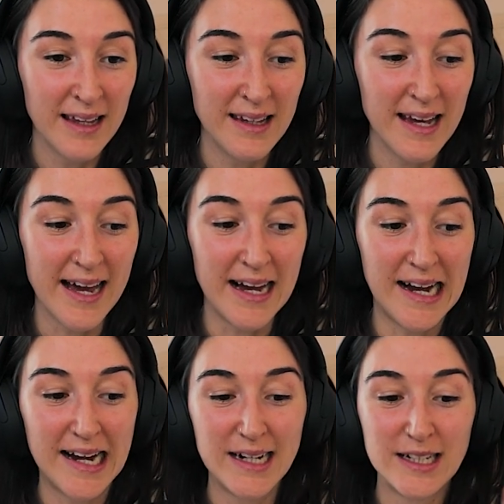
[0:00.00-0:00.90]

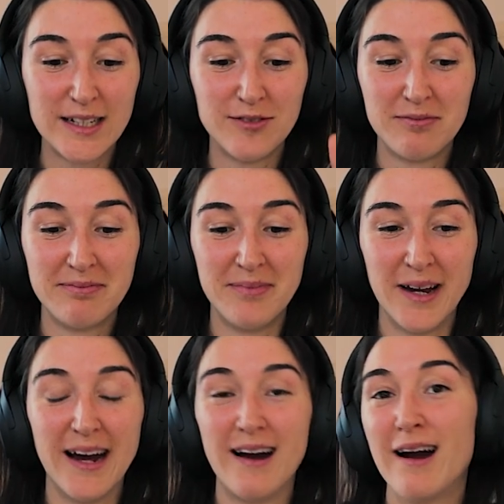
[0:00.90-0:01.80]
Ja.
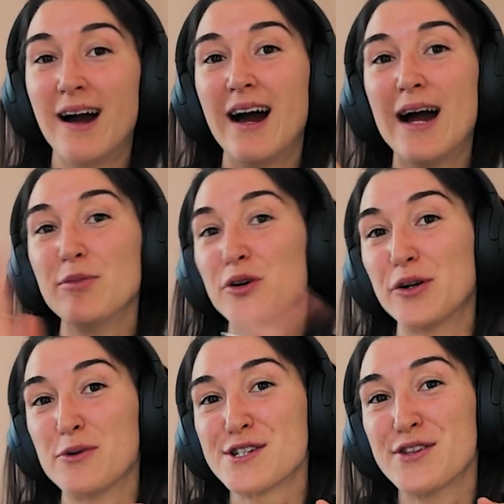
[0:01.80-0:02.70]
I'm not
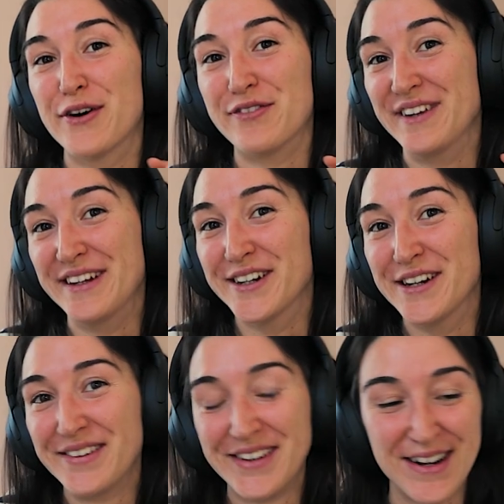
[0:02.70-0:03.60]
going to watch the whole
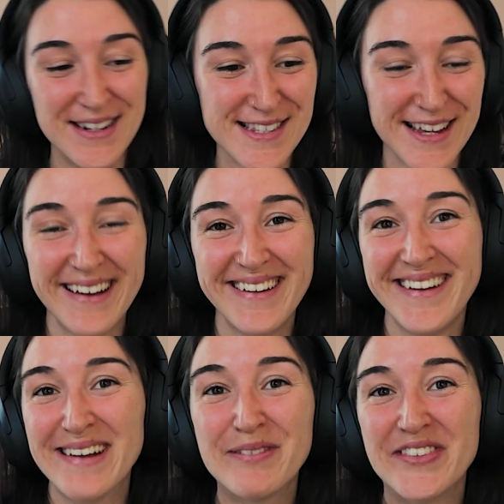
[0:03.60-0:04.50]
video because
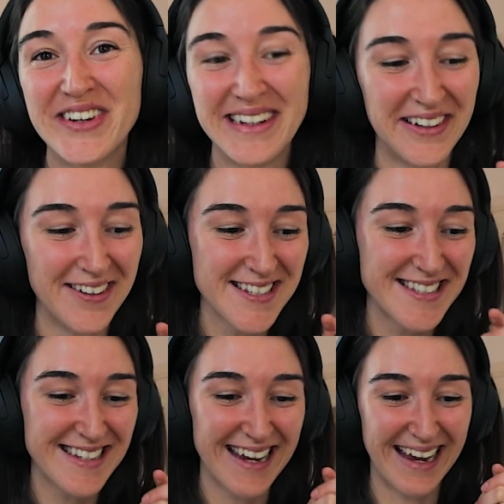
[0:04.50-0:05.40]
I am already
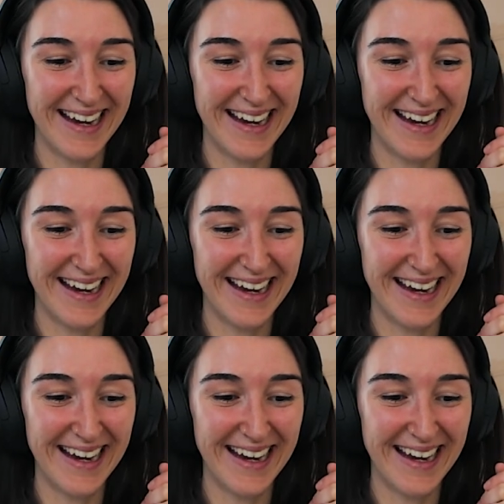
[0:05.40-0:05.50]
lost.